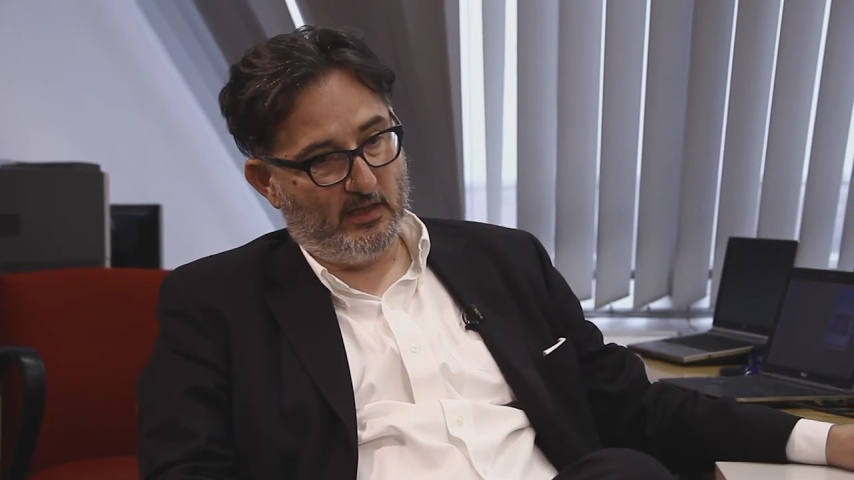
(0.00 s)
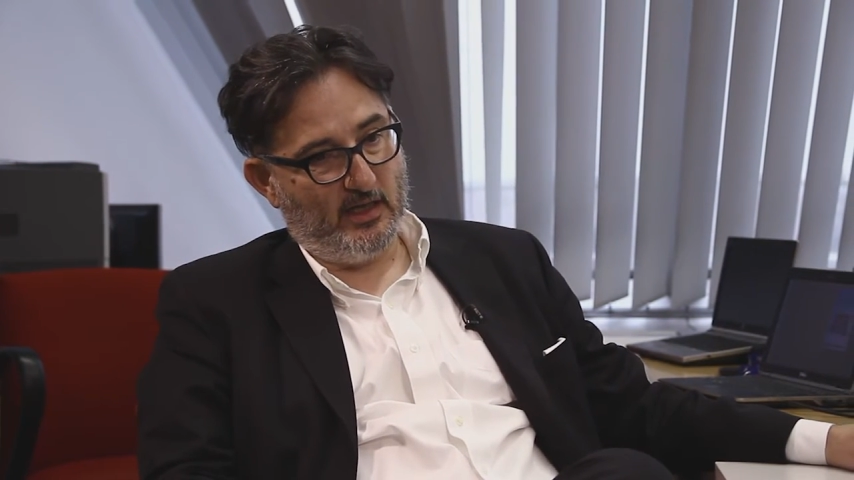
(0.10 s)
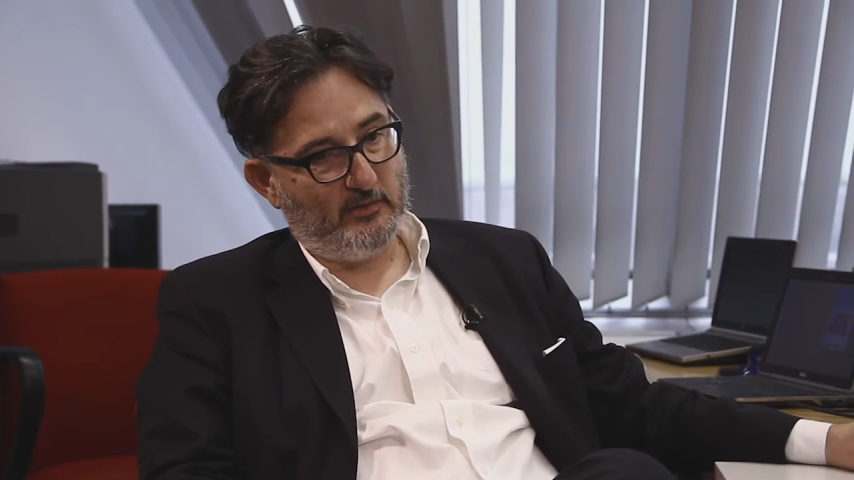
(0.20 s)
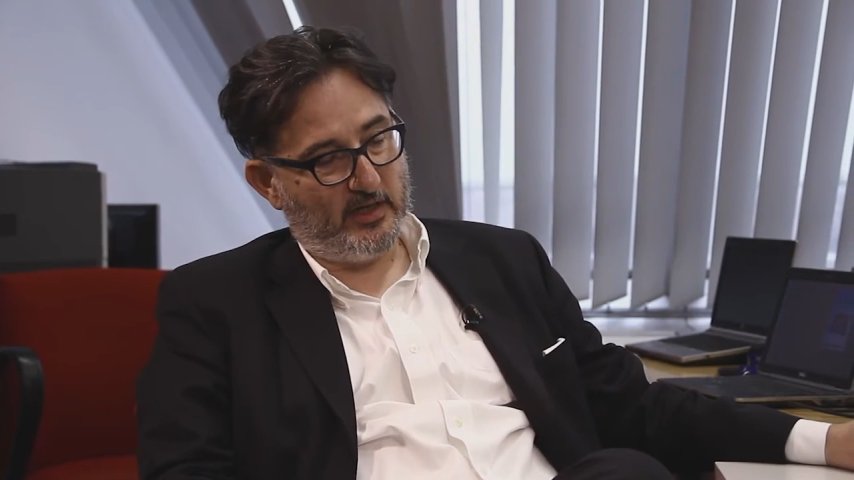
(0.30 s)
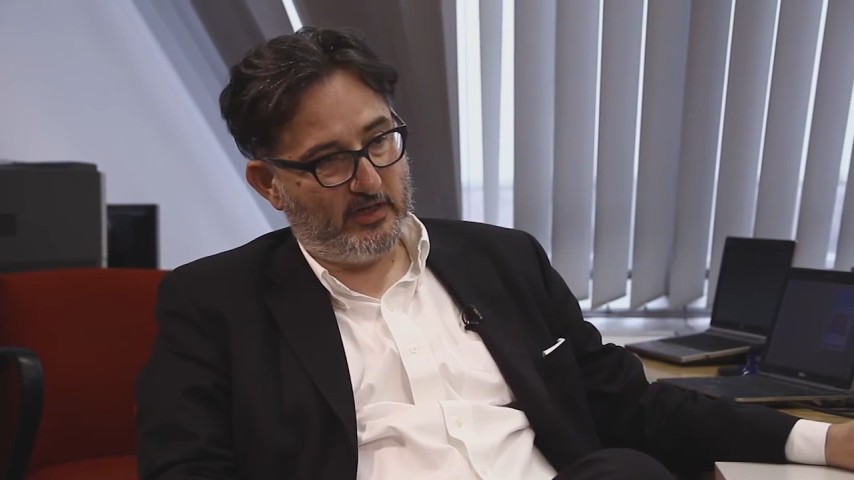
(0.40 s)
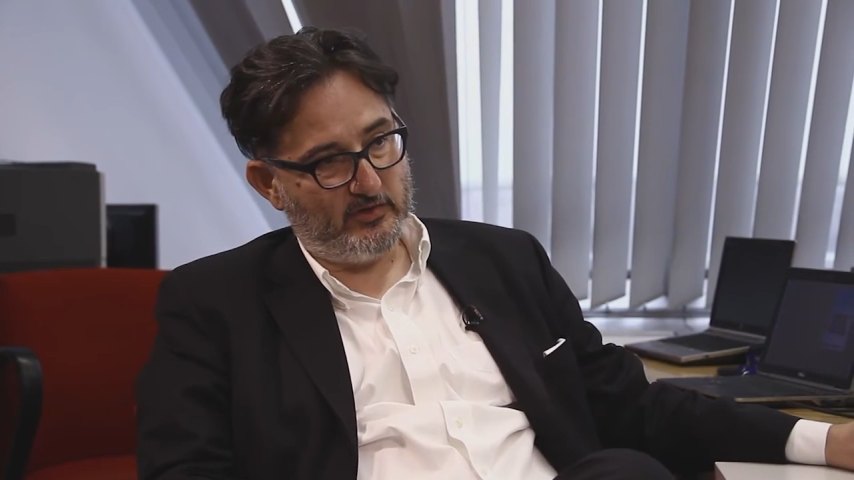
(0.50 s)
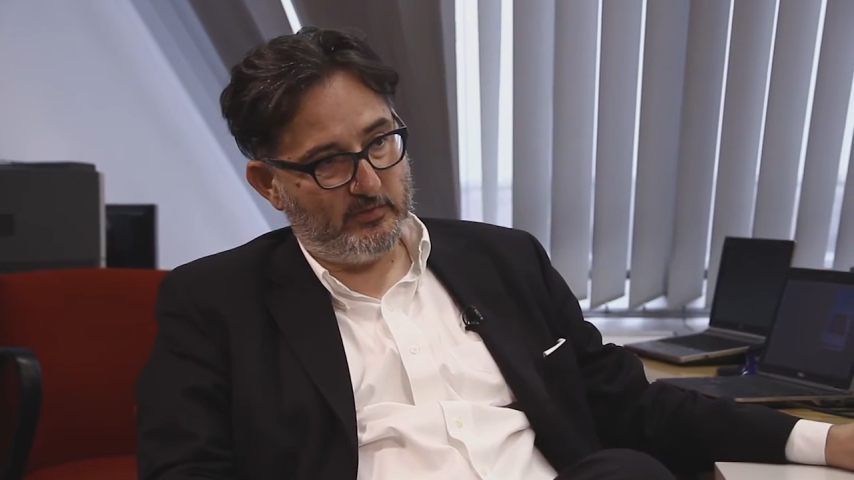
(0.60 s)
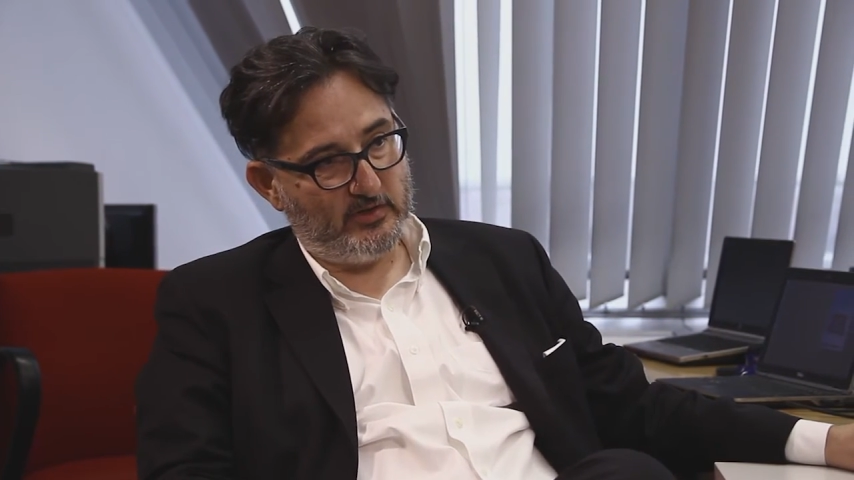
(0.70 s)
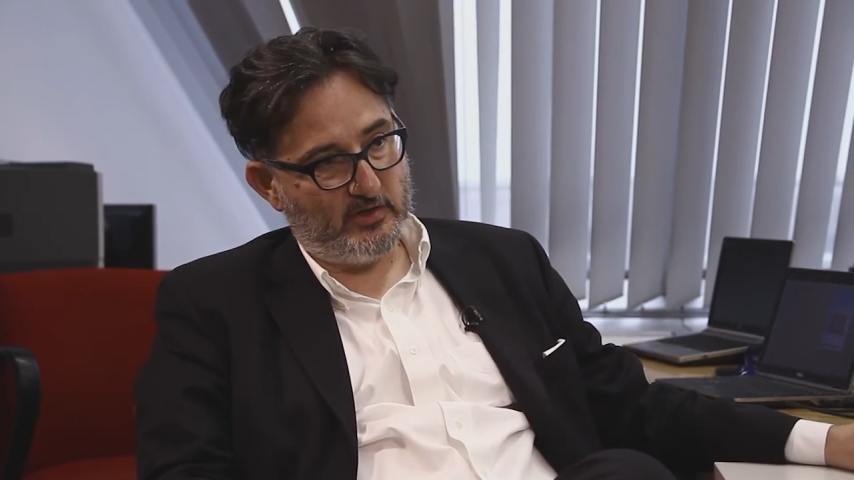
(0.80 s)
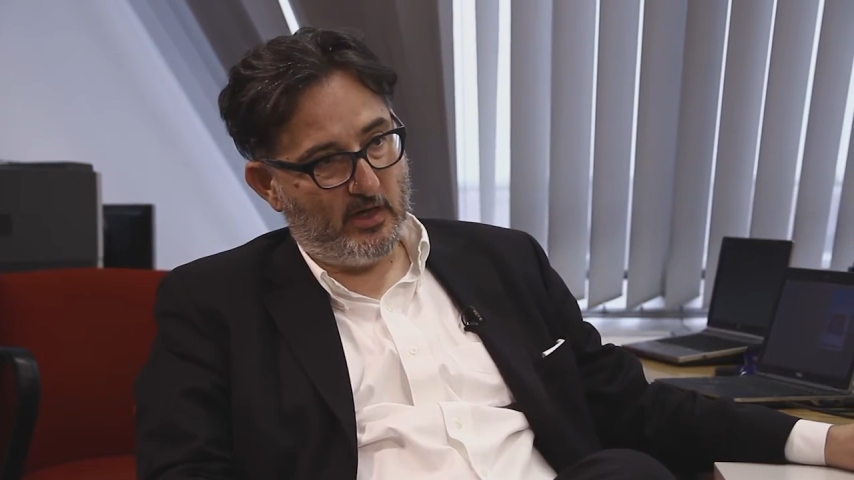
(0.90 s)
Our
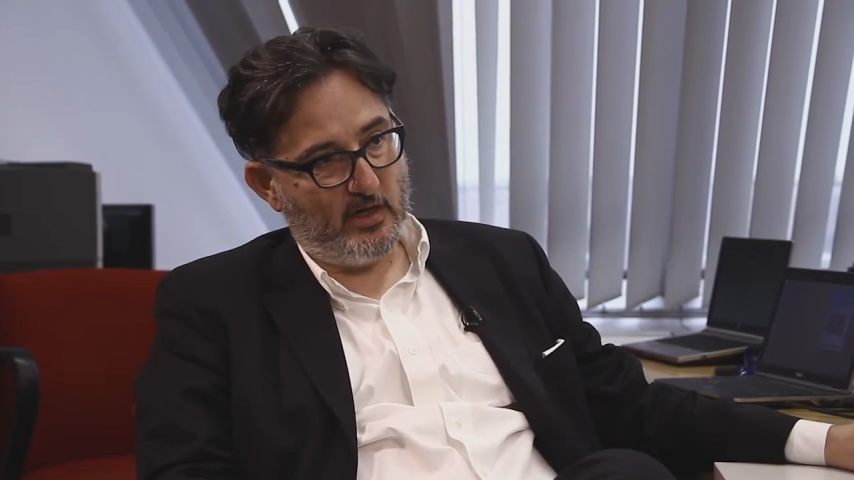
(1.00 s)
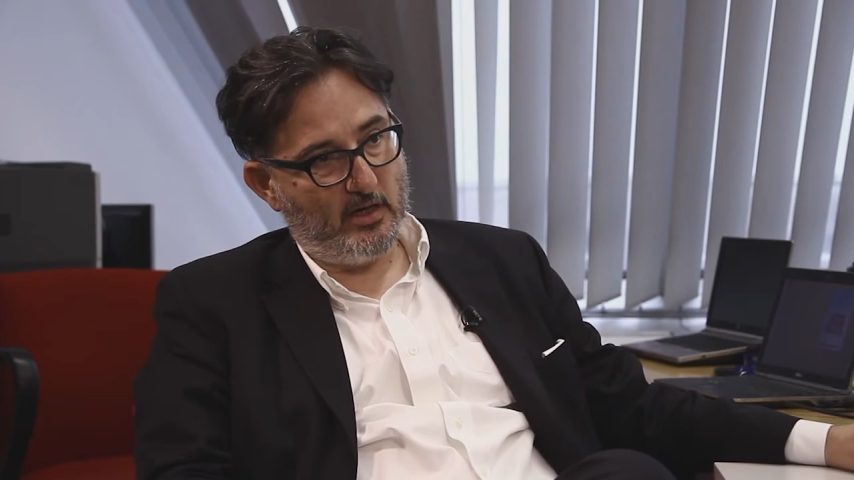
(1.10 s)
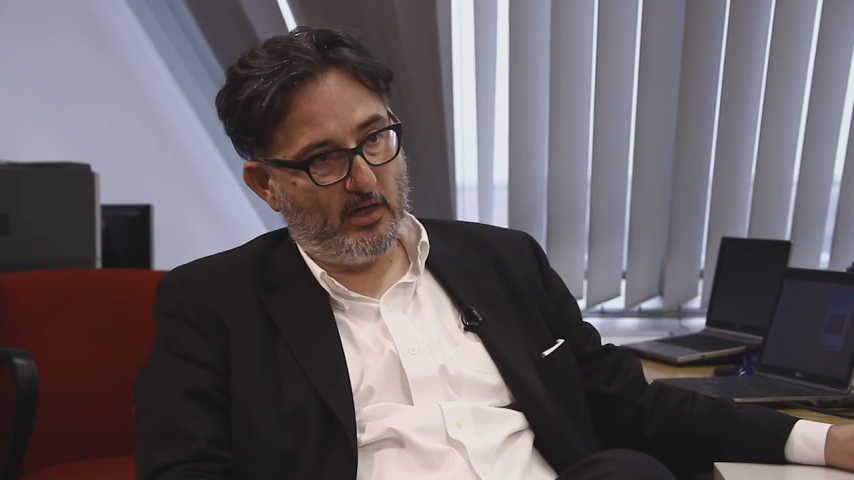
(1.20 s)
customers are,